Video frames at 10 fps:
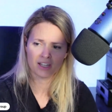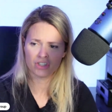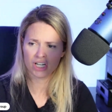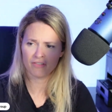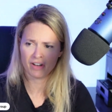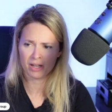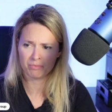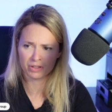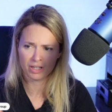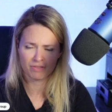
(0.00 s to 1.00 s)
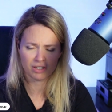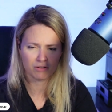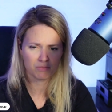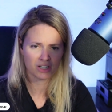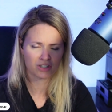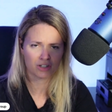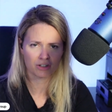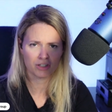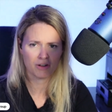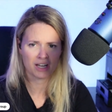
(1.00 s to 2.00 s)
Jeff, I believe that you had mentioned
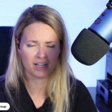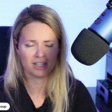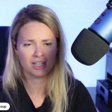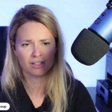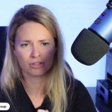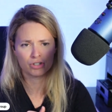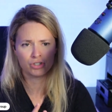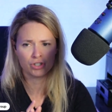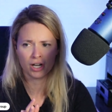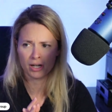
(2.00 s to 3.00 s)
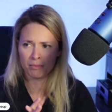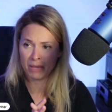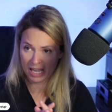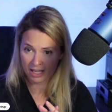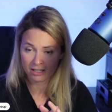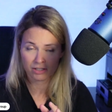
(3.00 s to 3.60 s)
earlier you had a killer May.